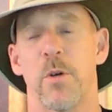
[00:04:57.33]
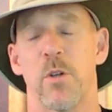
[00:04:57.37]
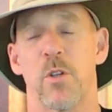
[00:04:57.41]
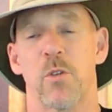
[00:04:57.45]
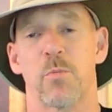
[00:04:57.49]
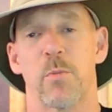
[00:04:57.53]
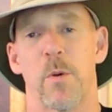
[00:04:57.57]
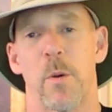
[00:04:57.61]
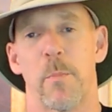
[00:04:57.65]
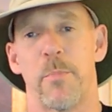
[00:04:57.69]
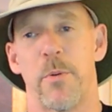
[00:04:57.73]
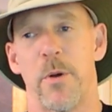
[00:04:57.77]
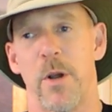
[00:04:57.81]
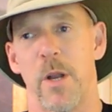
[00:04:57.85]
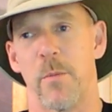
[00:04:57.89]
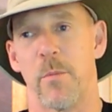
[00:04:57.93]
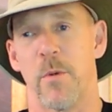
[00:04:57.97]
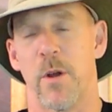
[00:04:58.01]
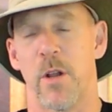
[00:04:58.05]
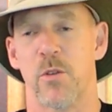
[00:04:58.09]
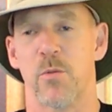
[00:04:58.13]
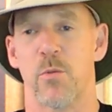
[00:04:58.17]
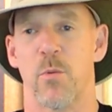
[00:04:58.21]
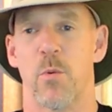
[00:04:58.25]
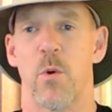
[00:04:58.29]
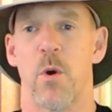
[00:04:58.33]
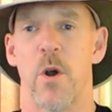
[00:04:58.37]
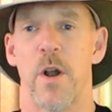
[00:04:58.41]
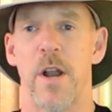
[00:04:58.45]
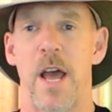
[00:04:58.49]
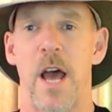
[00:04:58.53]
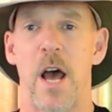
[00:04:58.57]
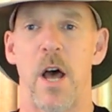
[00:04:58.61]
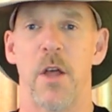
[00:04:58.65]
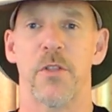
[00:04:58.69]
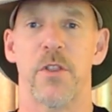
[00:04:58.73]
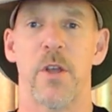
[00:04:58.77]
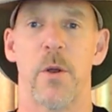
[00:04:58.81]
boots were pretty much worn
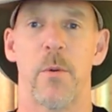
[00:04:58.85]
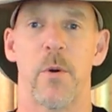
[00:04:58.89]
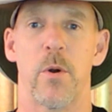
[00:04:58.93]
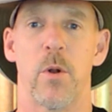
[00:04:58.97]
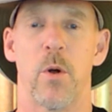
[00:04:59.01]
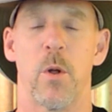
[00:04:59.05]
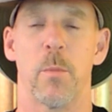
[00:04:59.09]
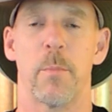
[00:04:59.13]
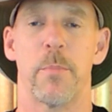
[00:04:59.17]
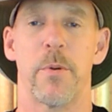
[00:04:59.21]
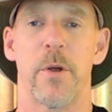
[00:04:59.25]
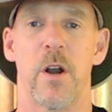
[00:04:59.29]
out. They were an old